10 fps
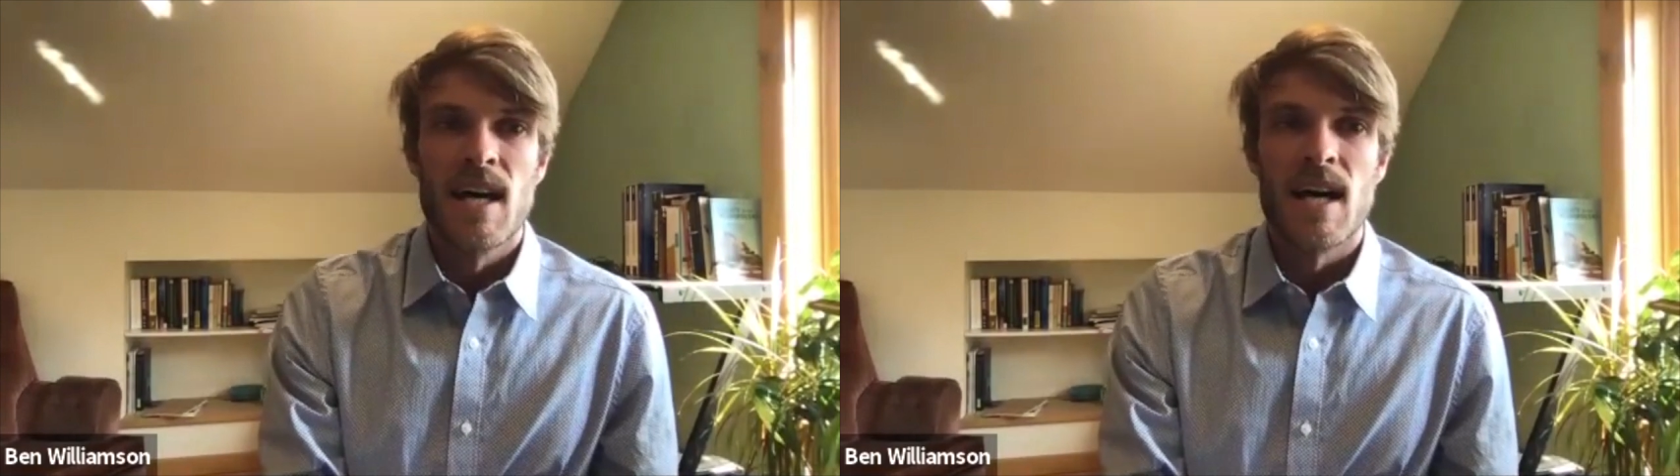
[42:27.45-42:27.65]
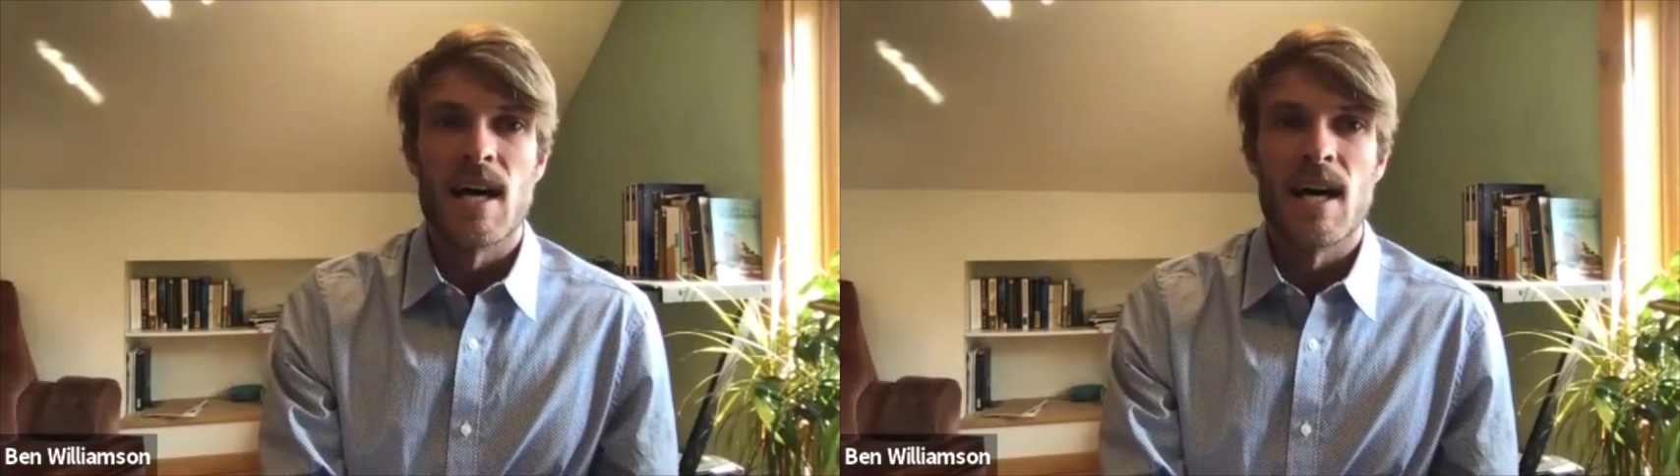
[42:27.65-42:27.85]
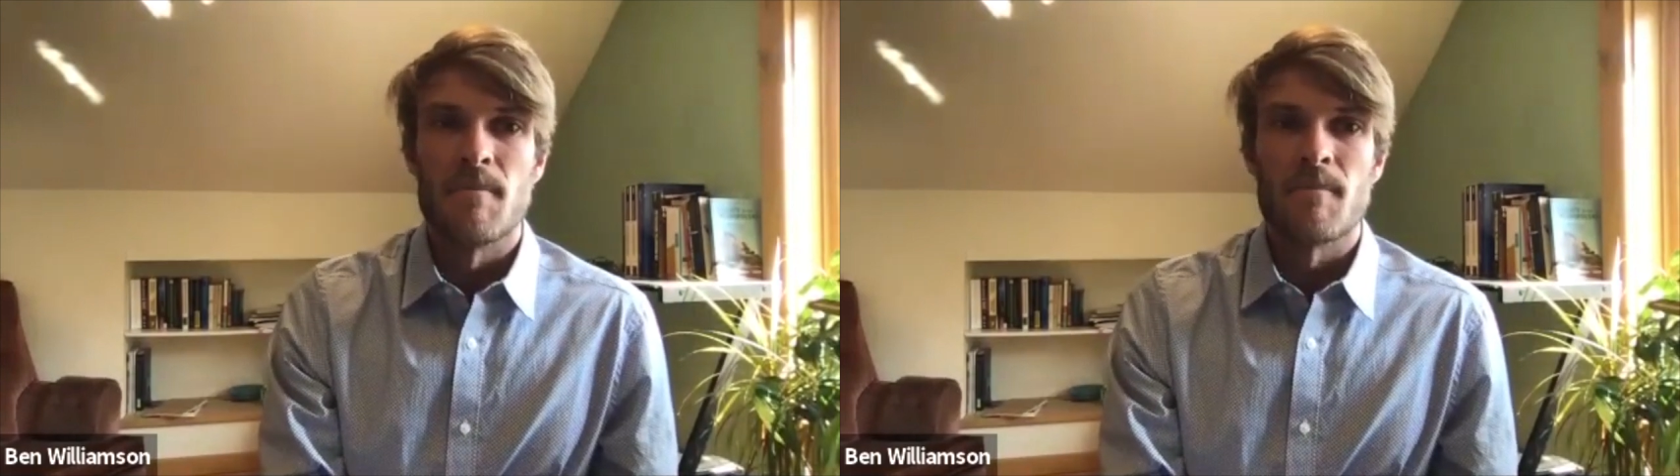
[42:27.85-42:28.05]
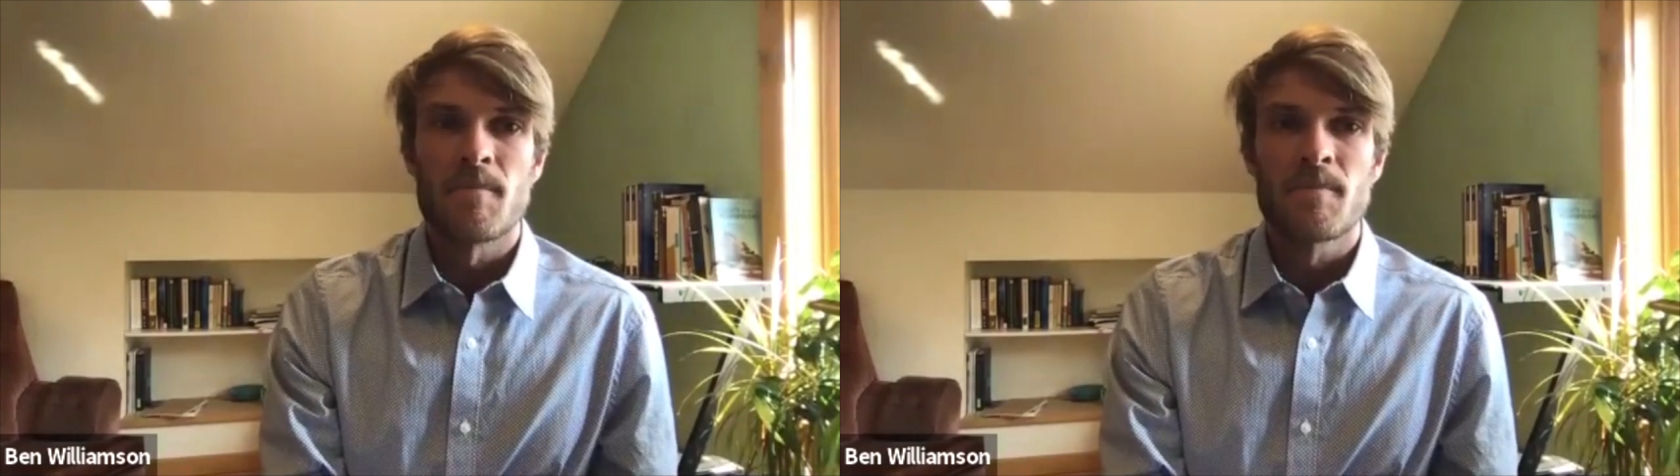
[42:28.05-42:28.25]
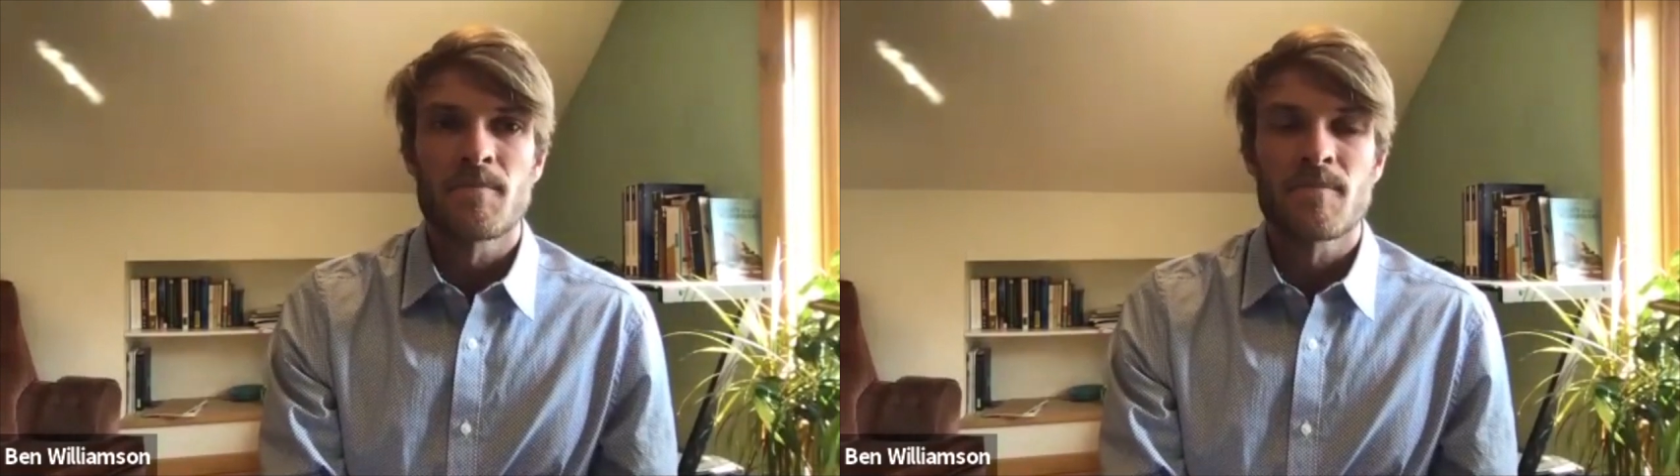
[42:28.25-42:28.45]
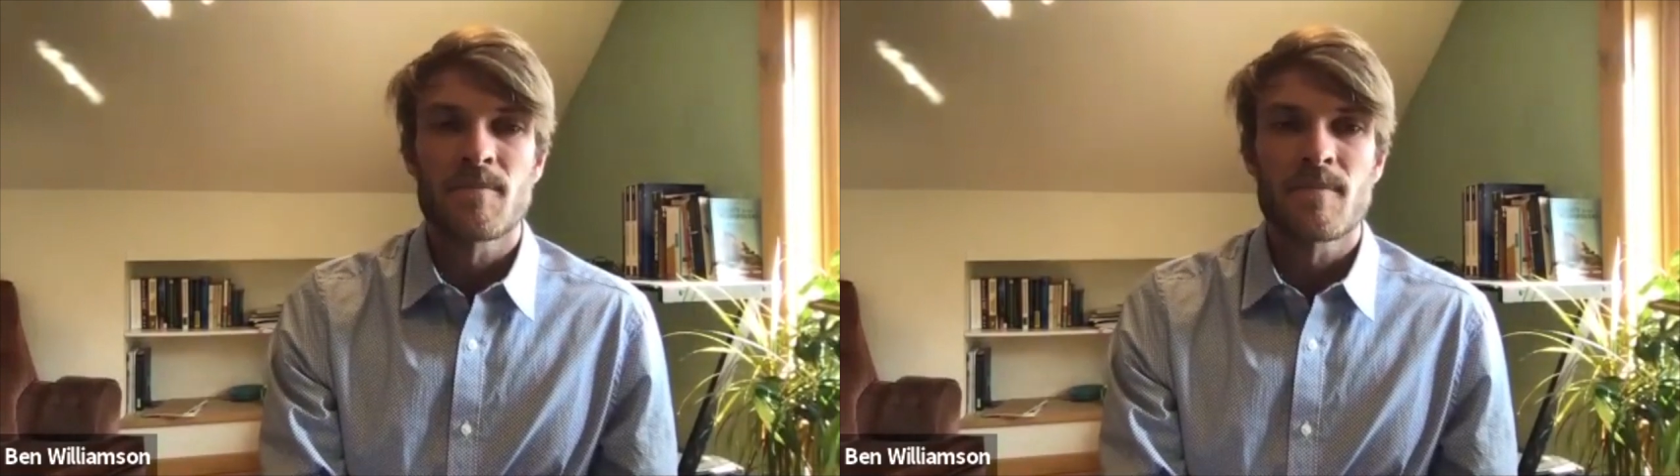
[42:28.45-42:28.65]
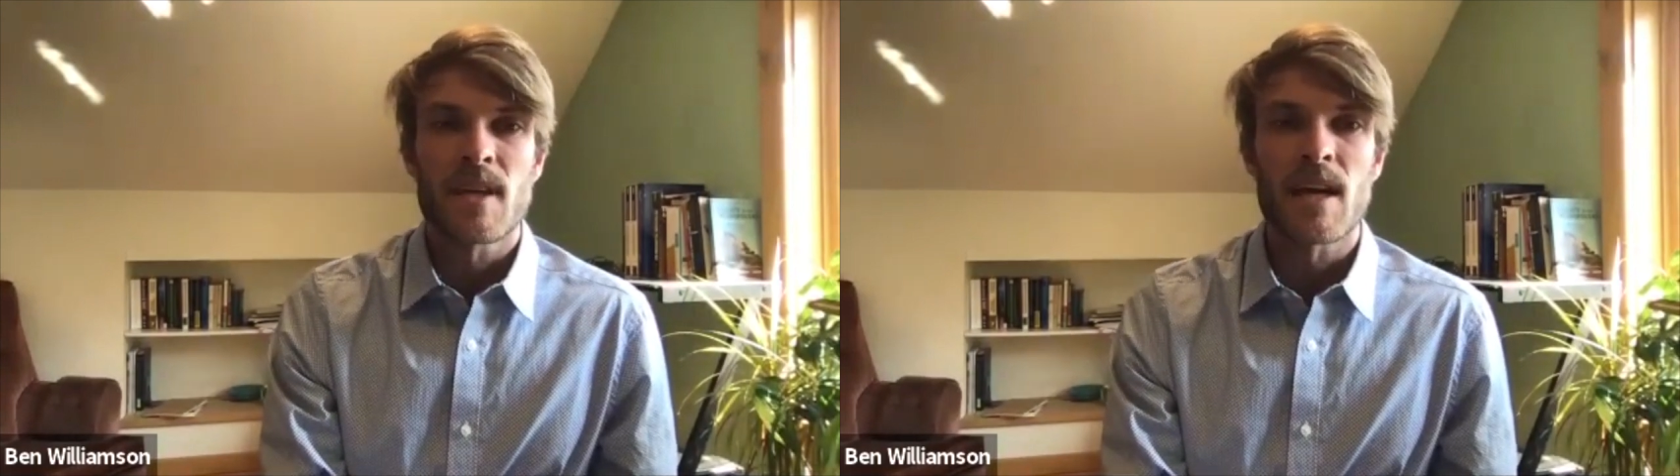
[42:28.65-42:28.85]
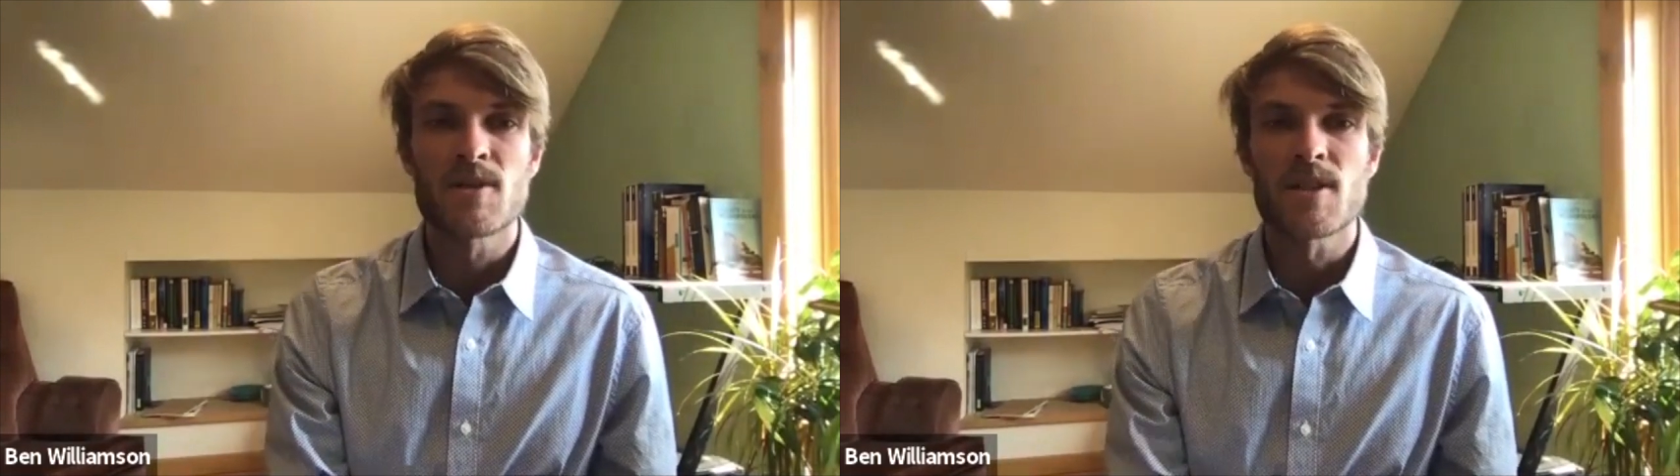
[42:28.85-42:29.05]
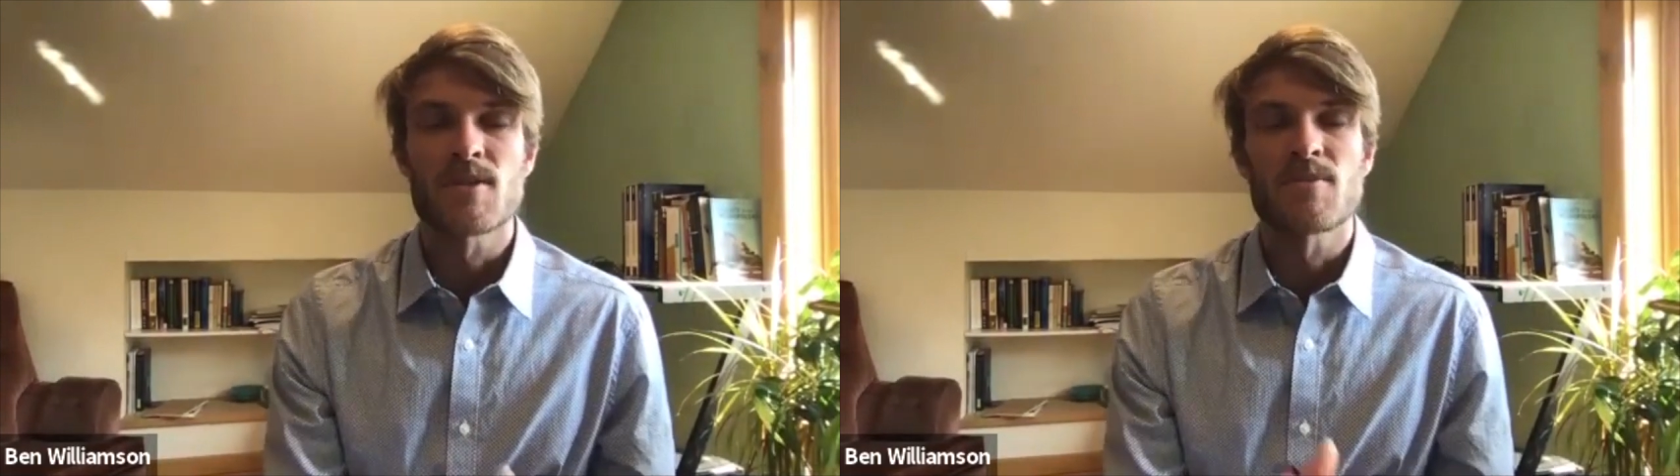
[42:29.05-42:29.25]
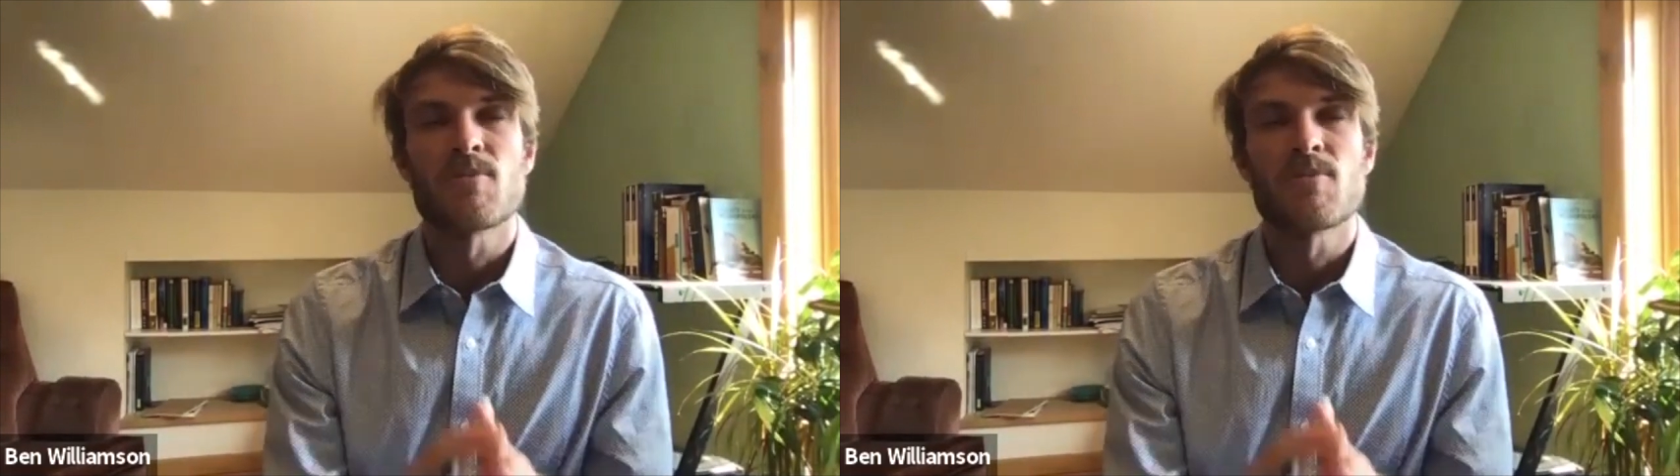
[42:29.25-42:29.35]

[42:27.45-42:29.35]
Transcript: I was just